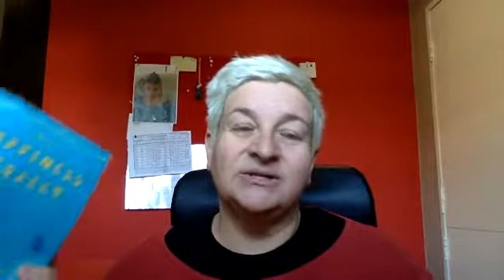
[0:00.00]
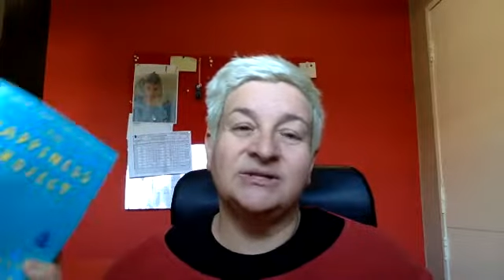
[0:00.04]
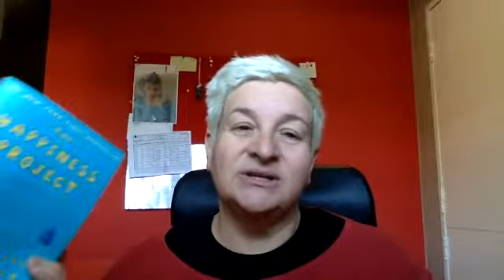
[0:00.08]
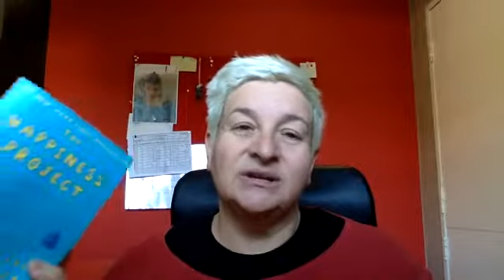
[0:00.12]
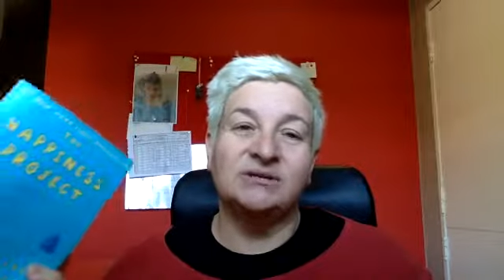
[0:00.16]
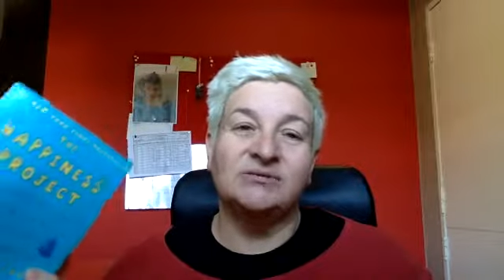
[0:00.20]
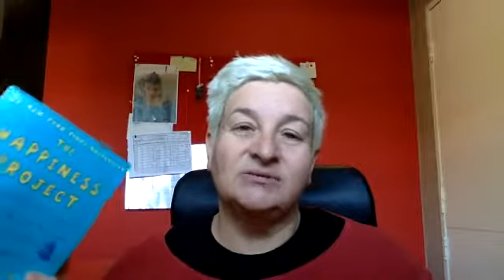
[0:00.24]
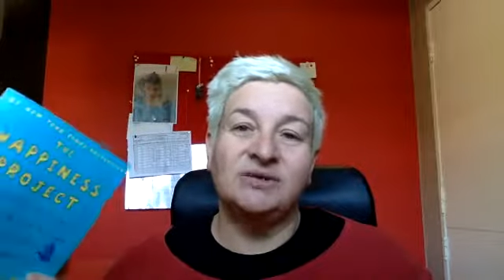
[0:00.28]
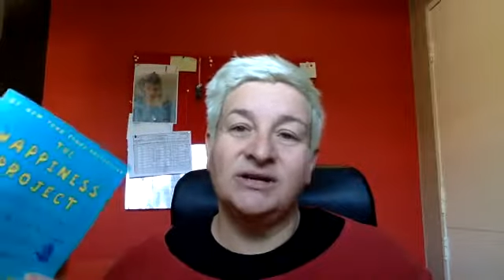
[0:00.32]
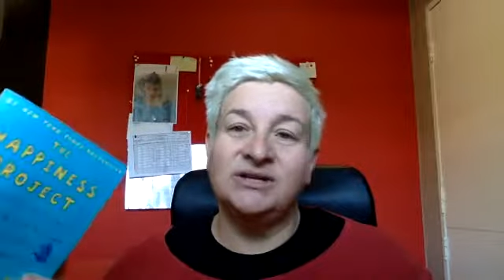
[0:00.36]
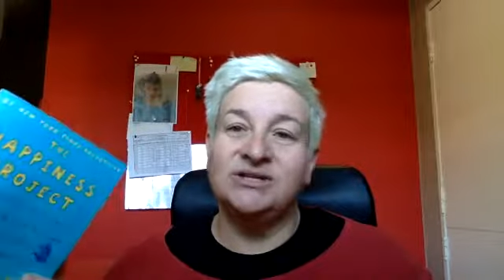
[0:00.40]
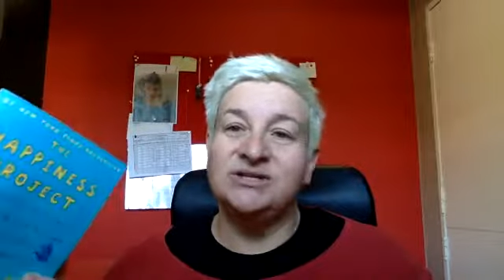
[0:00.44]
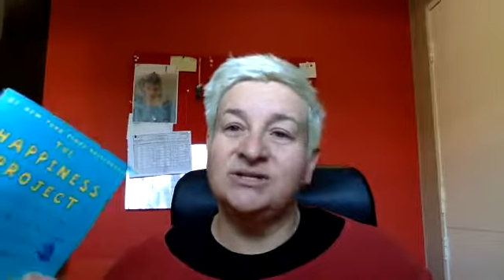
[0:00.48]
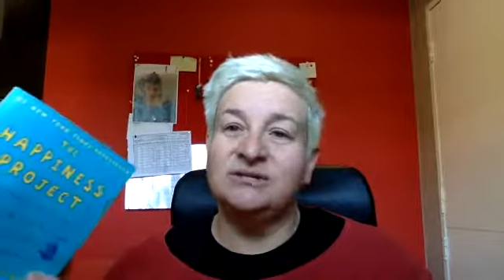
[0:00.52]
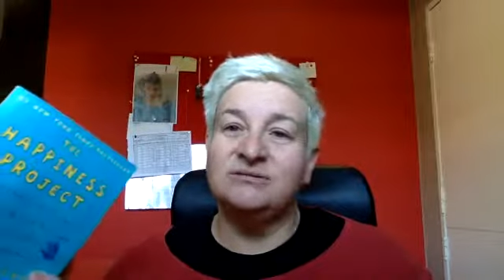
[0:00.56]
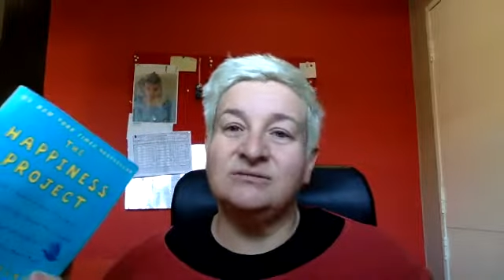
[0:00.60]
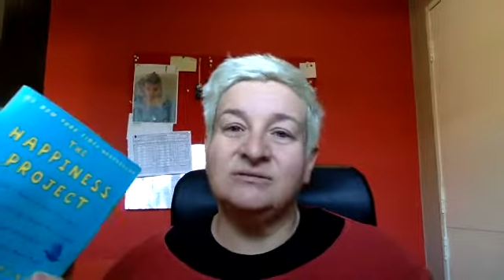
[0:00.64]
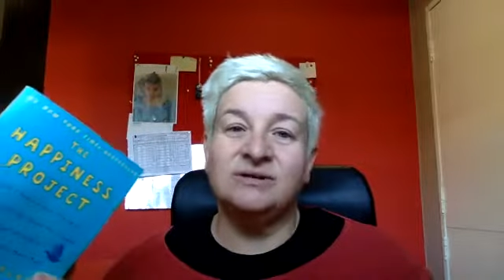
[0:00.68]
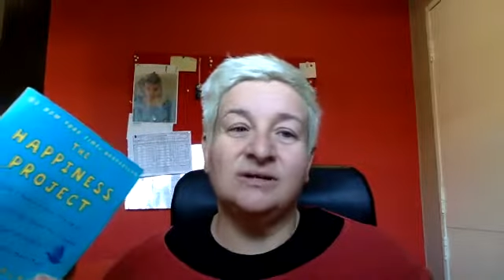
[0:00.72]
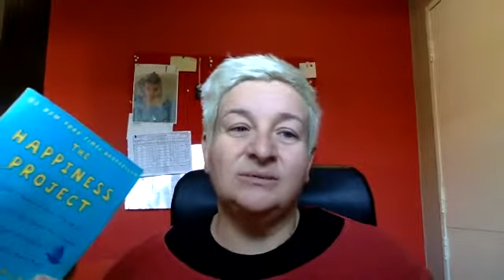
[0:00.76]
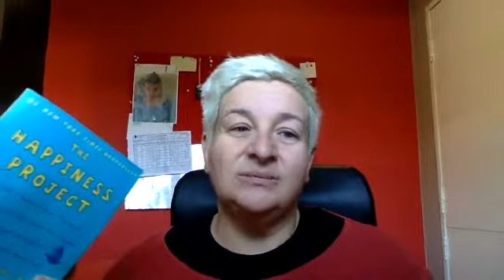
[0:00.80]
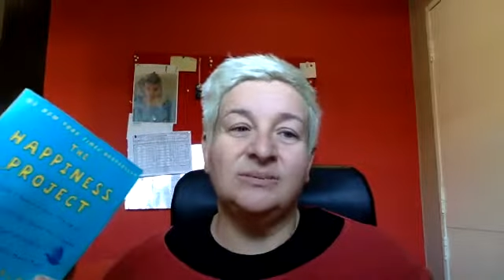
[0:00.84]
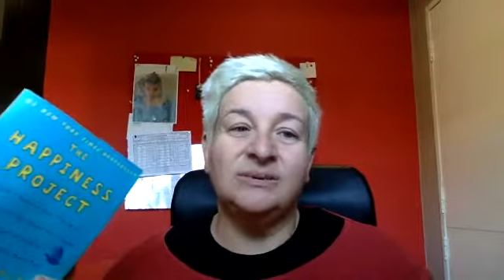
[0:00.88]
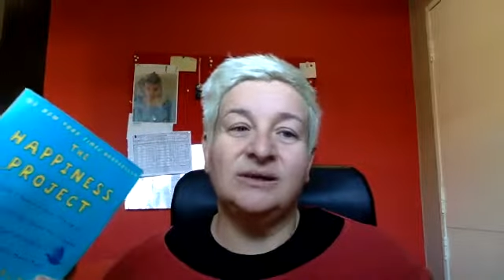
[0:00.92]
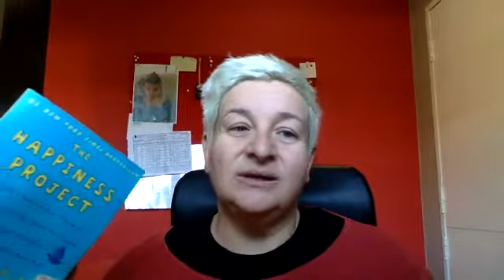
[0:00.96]
So Gretchen
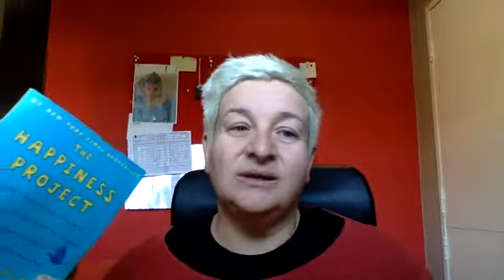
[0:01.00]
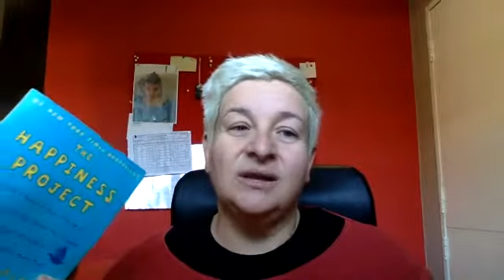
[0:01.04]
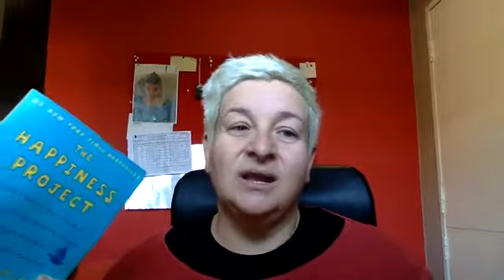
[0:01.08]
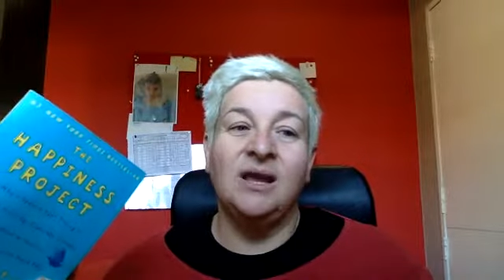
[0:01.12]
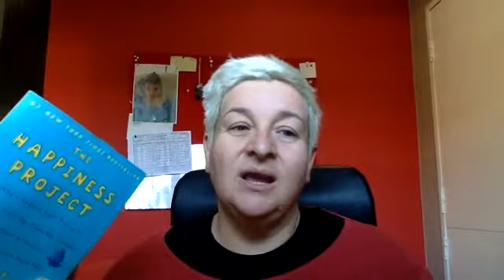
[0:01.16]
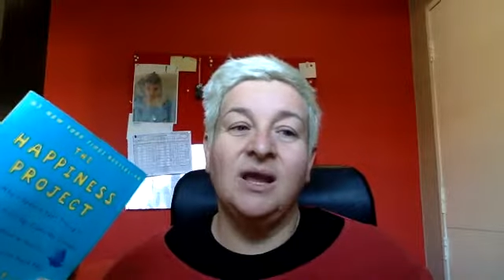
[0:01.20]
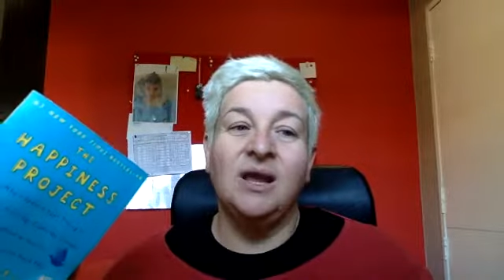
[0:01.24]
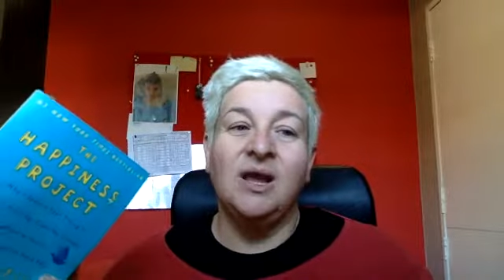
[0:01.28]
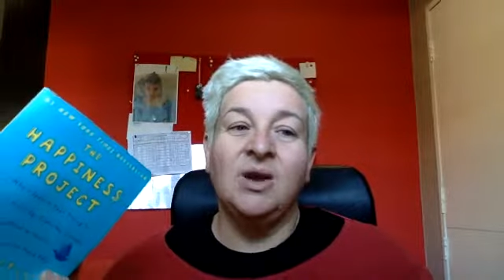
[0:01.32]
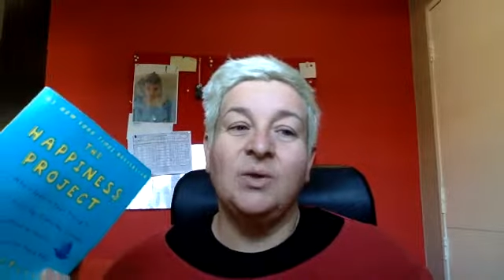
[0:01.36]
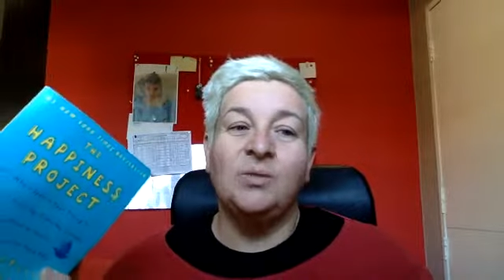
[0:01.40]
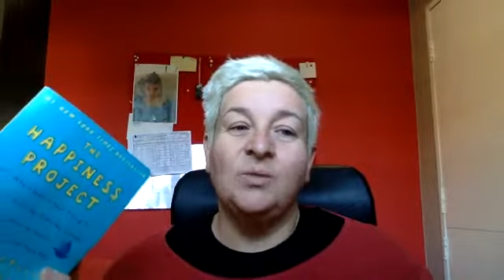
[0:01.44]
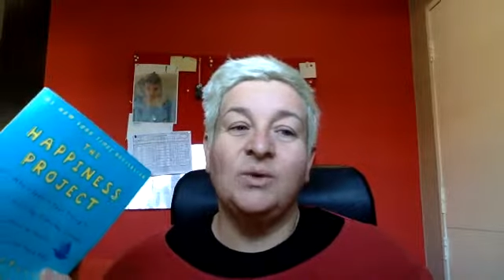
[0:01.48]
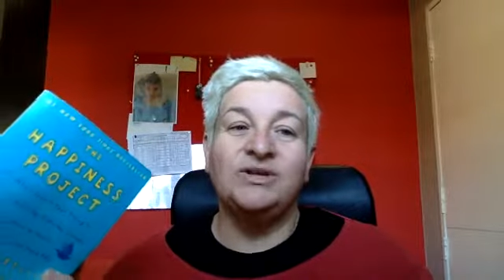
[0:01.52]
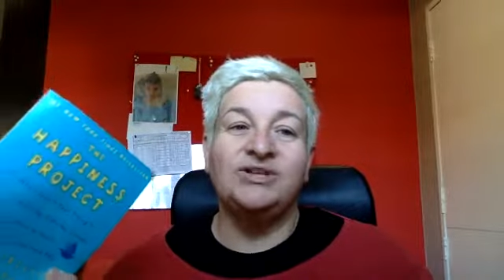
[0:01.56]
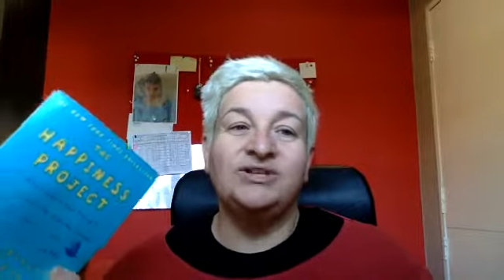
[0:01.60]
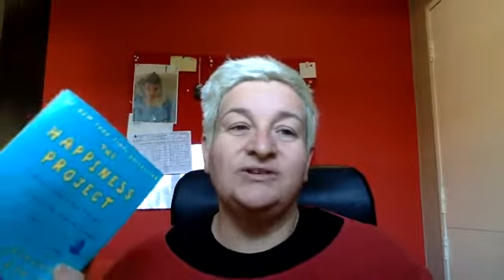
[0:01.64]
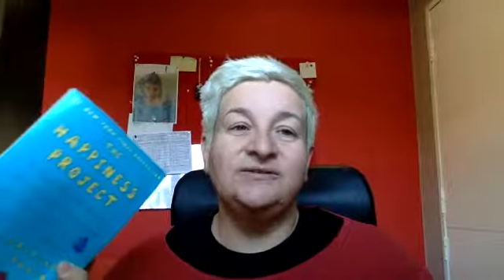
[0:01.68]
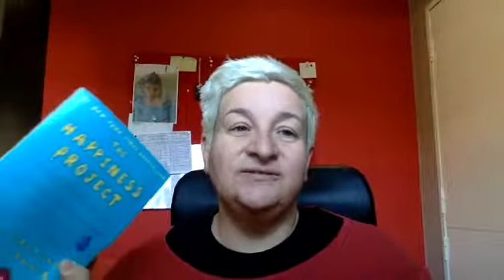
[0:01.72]
Rubin, when she